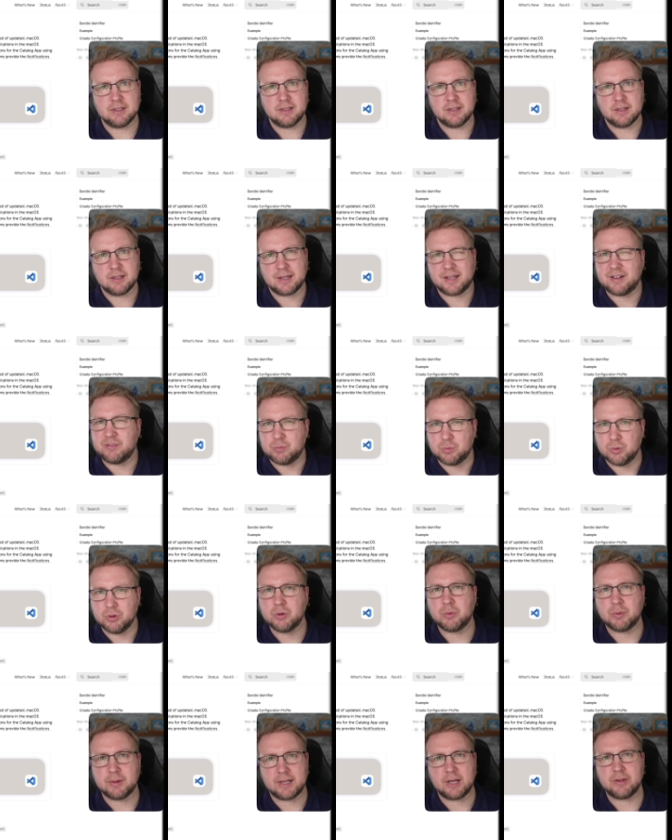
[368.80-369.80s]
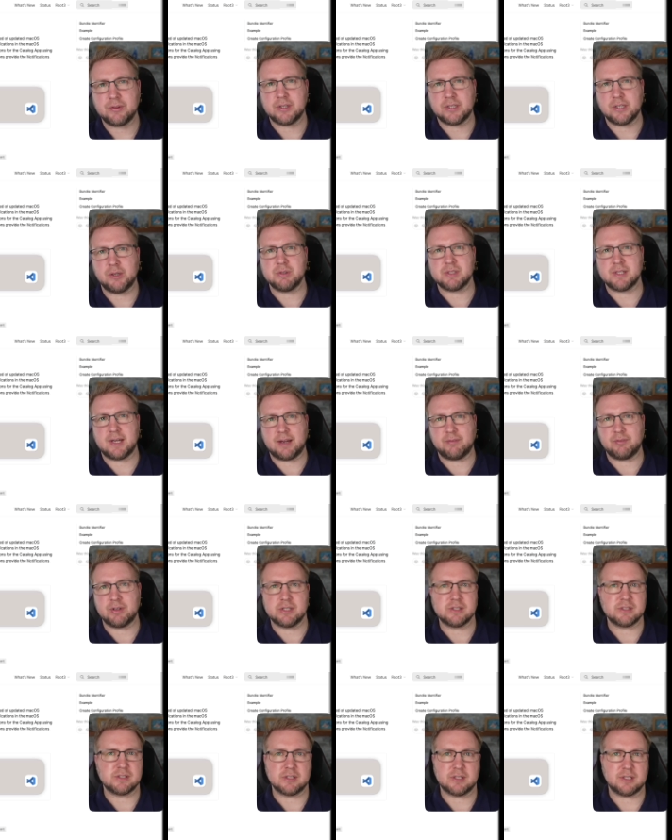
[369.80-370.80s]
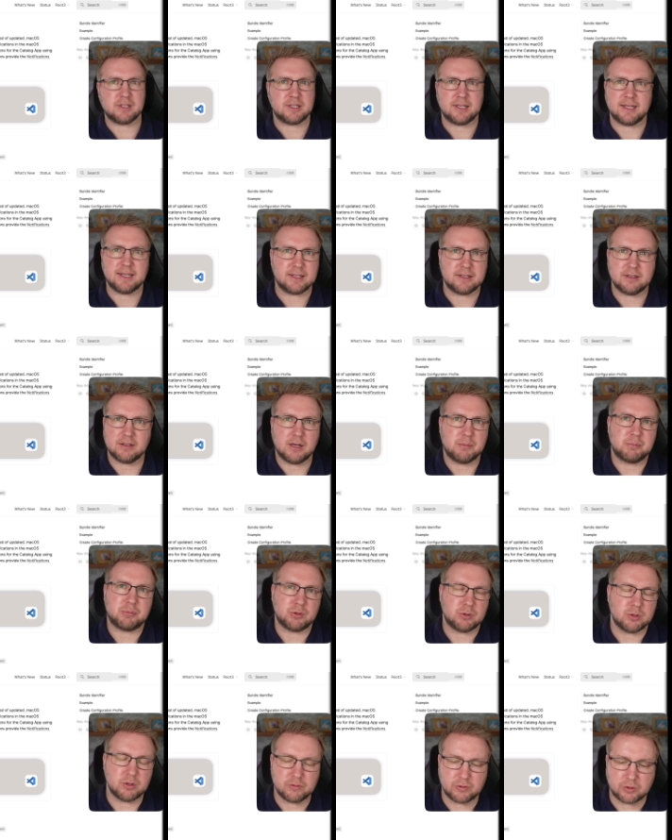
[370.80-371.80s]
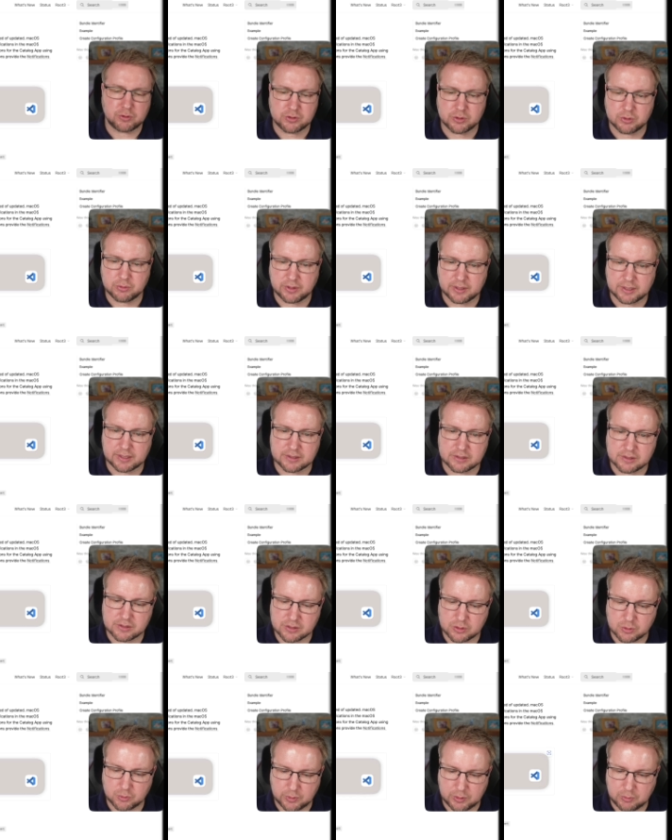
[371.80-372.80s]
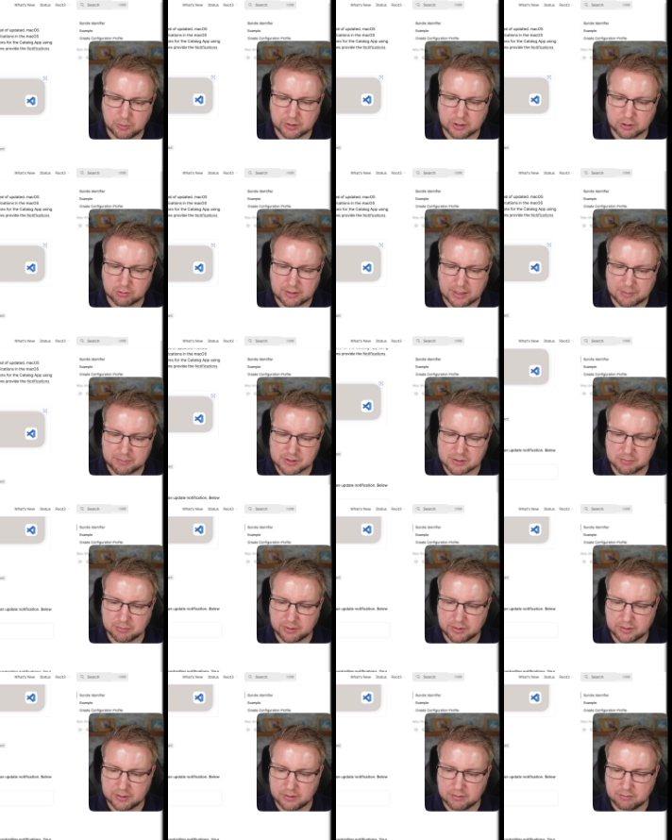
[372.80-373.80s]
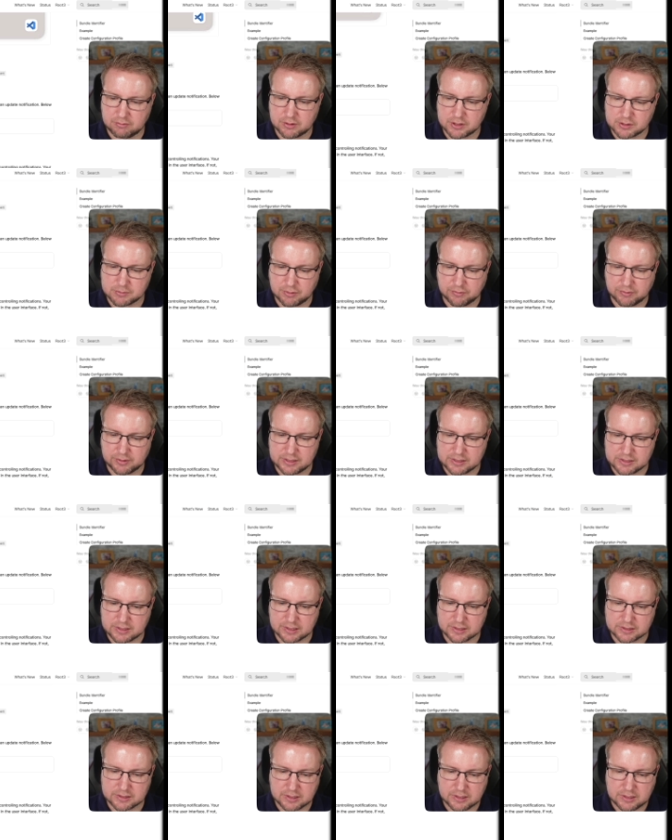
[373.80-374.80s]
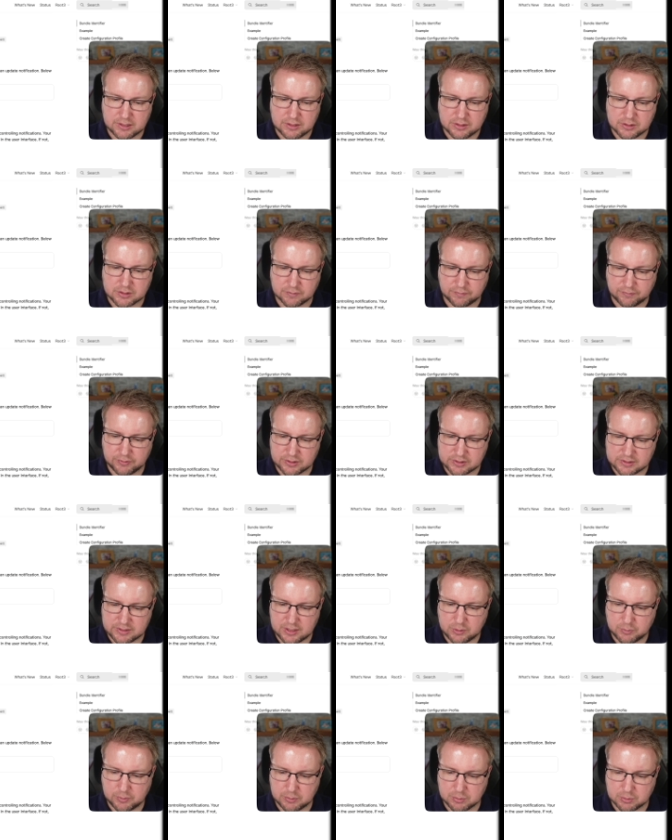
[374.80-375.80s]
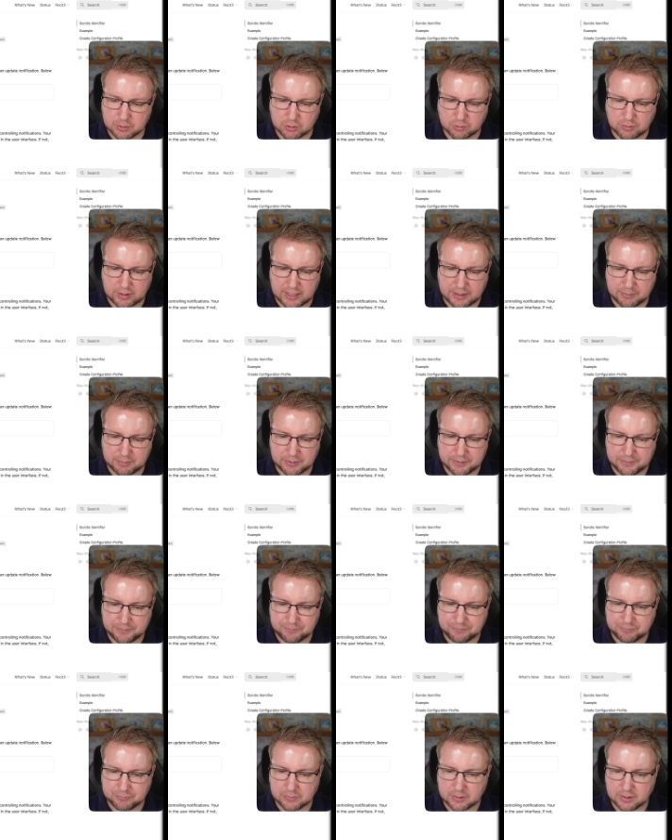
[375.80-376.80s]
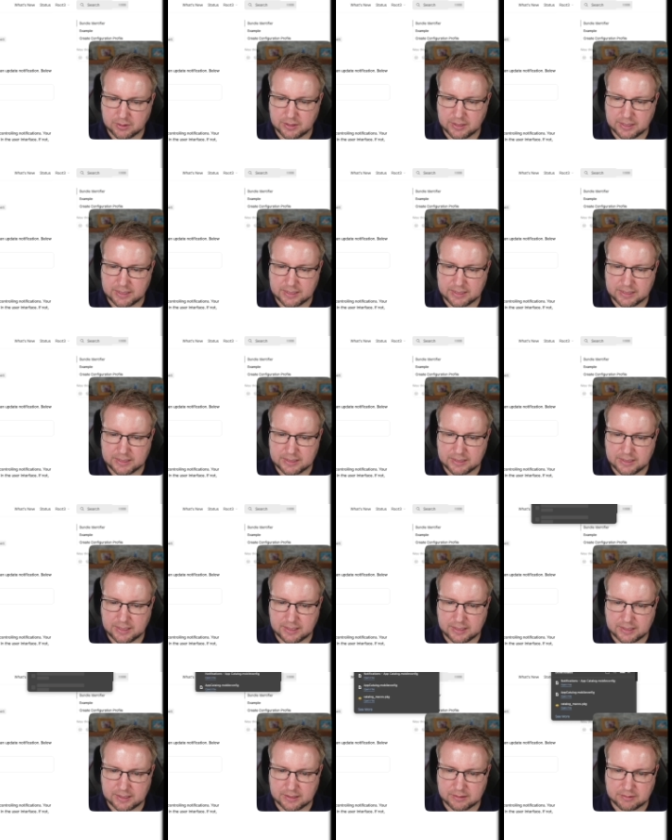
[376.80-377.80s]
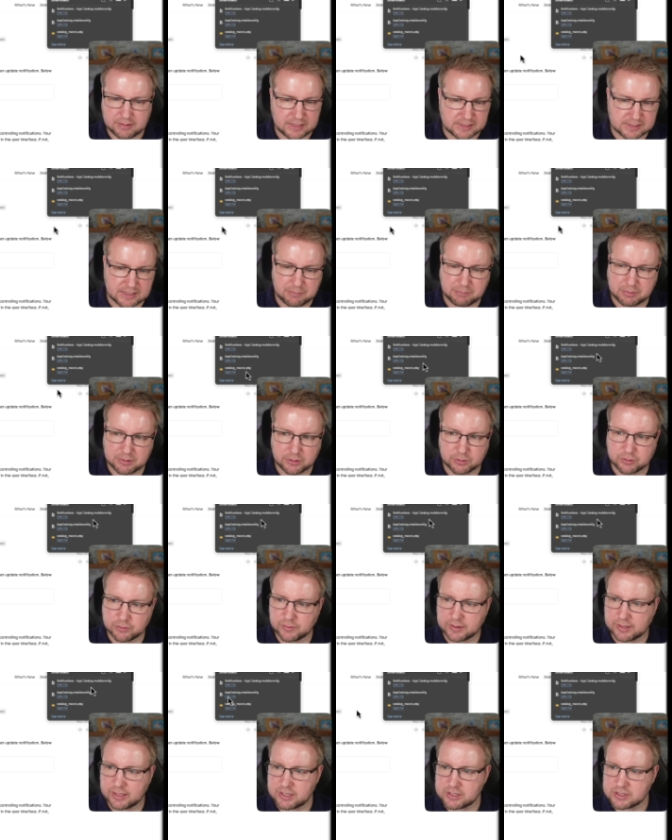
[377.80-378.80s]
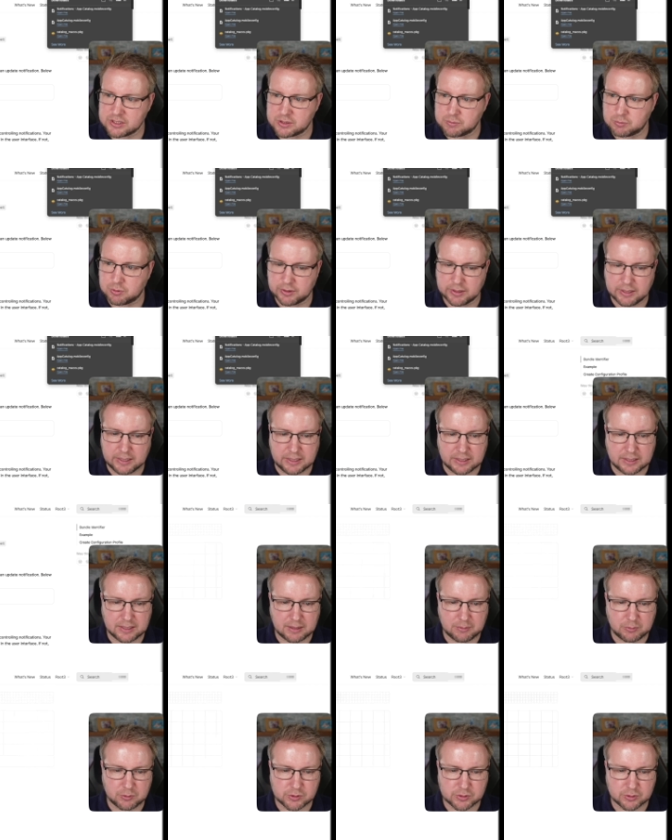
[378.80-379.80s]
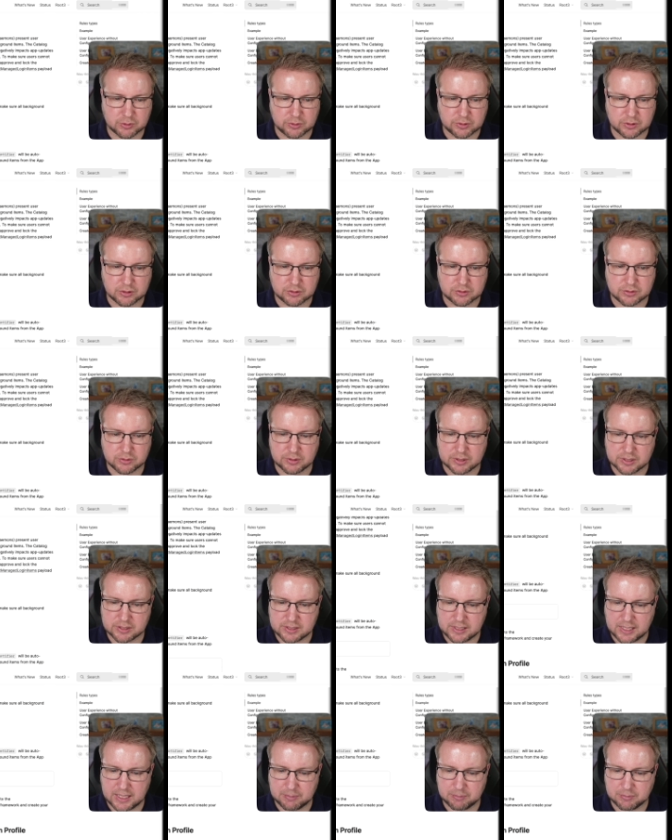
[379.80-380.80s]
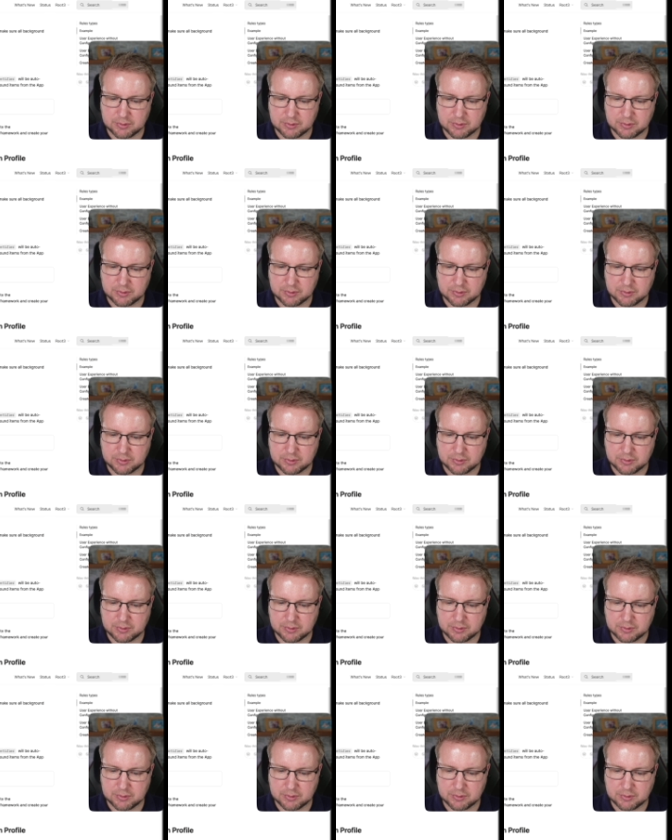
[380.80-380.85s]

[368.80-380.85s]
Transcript: kind of work without the user having to click approve or do things. So we want to grab some some of these things. So firstly, we will grab the uh, example notifications one here. I'm also going to do the same